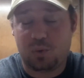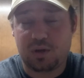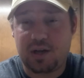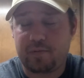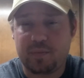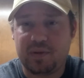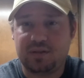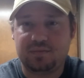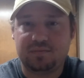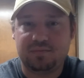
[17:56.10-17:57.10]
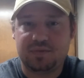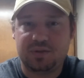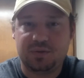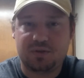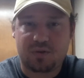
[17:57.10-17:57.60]
more government
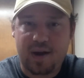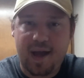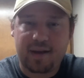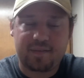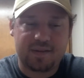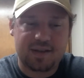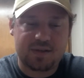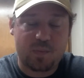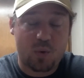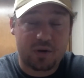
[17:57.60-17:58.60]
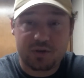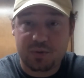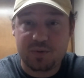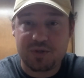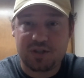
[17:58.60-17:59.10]
to track. It takes more
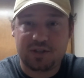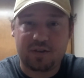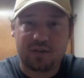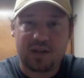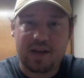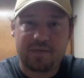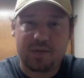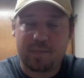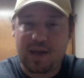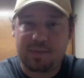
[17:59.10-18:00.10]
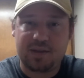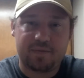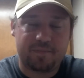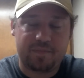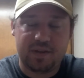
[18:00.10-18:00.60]
intrusion into the life of the
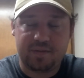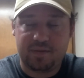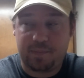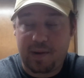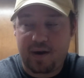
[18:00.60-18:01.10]
baby, the